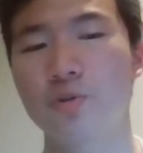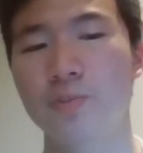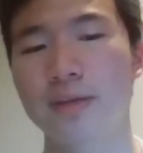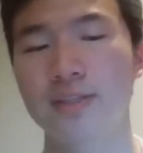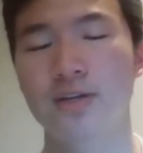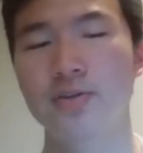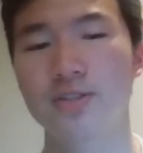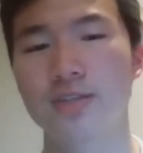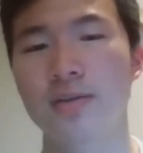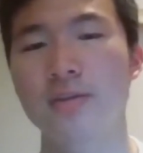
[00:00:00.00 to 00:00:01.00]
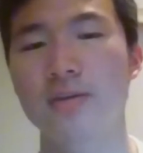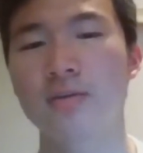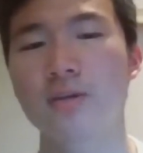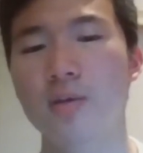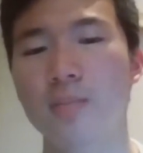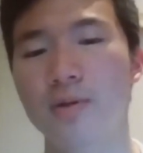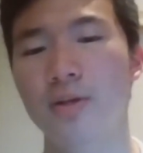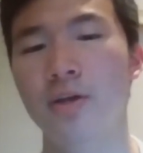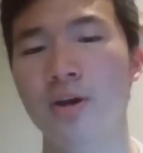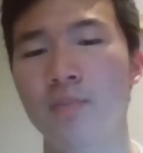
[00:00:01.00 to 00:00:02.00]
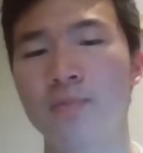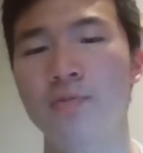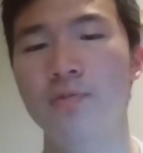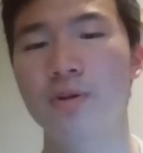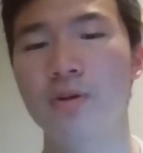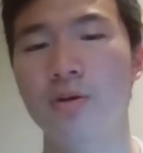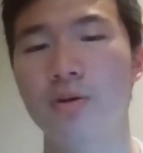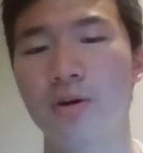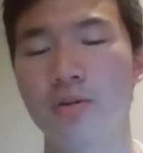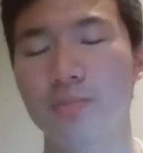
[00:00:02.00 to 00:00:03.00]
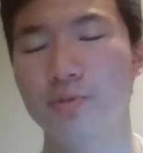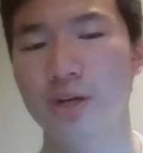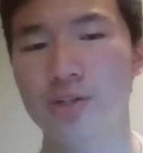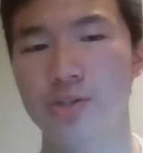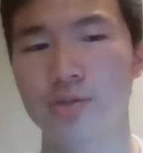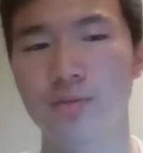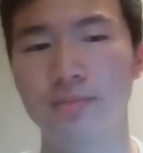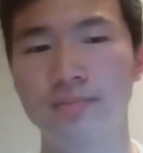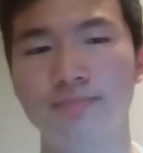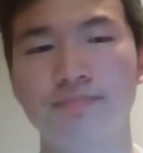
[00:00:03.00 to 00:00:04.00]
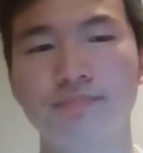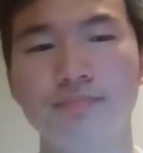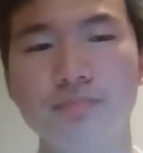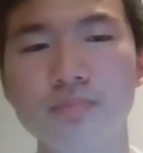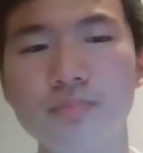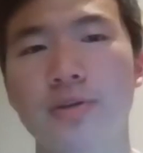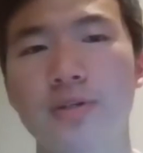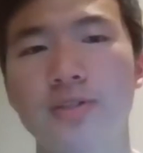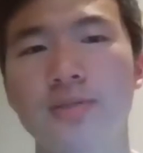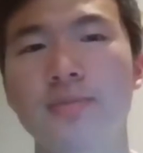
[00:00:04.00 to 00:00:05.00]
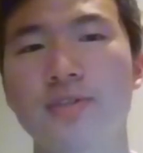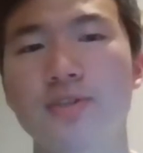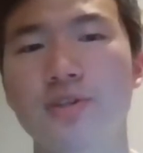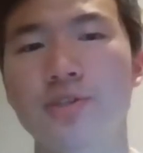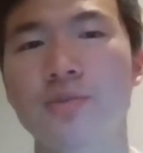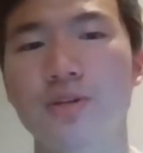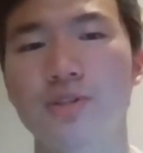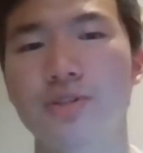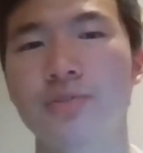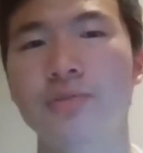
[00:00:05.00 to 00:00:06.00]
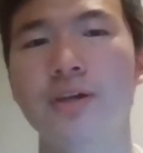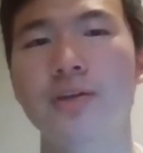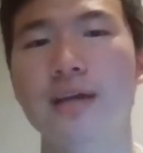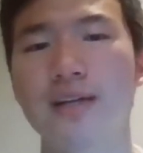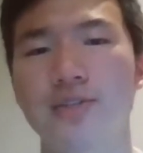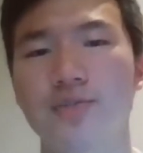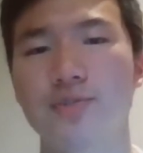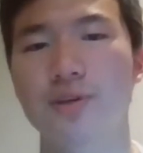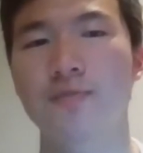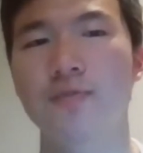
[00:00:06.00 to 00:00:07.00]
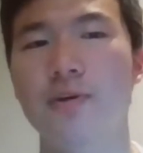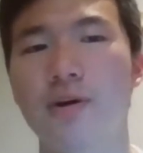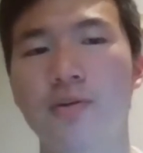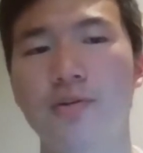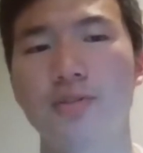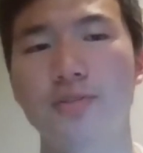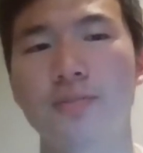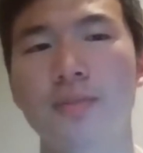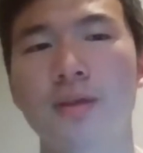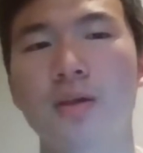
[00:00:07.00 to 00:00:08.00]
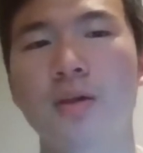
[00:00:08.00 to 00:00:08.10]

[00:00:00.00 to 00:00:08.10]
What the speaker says: replace understanding, but they help you recall under pressure. So here are some discussion questions you can ask yourself or others.